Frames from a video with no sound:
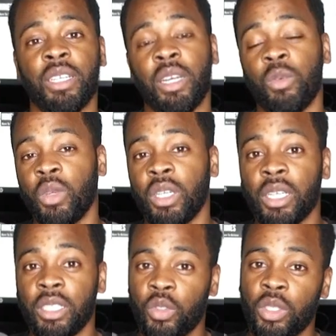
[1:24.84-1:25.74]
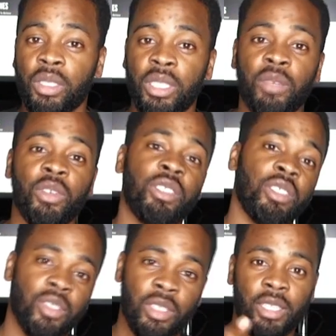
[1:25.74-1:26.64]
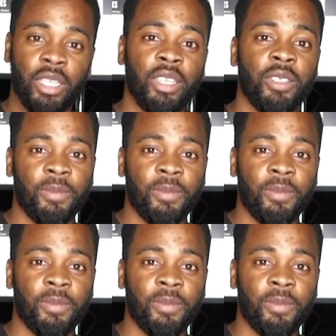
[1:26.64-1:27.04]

and we're going to do it together. So let's get